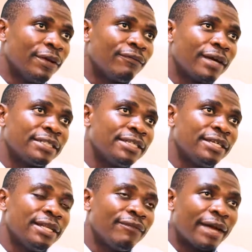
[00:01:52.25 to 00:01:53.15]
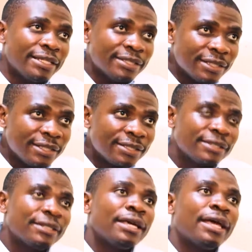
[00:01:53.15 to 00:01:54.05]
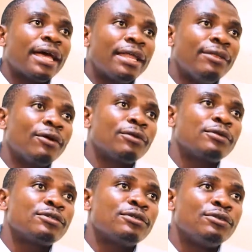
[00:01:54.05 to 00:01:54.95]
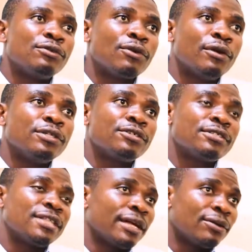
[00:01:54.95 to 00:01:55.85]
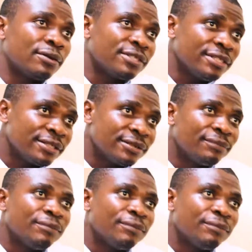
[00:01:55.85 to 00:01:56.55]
fatty liver disease, and not also due to conditions like toxins.